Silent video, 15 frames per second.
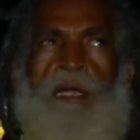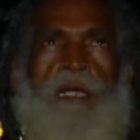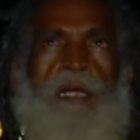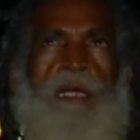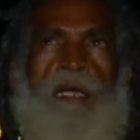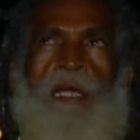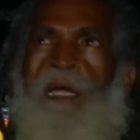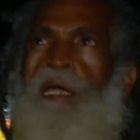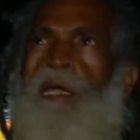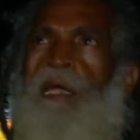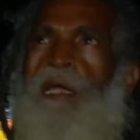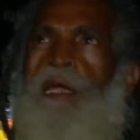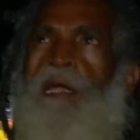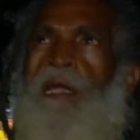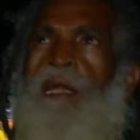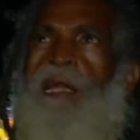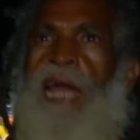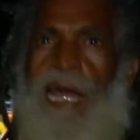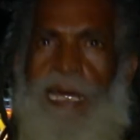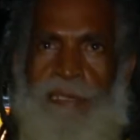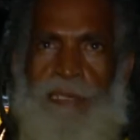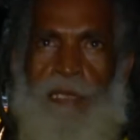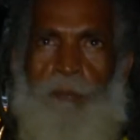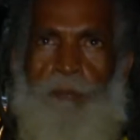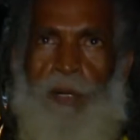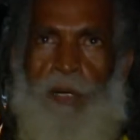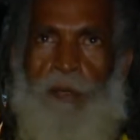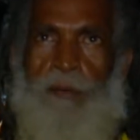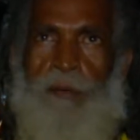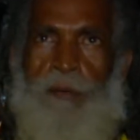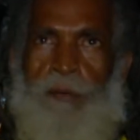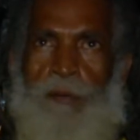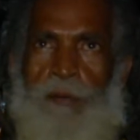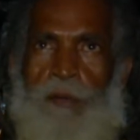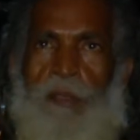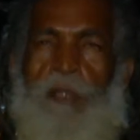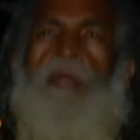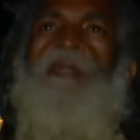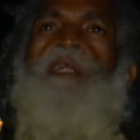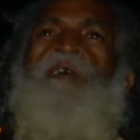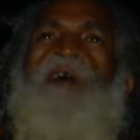the Last Supper, the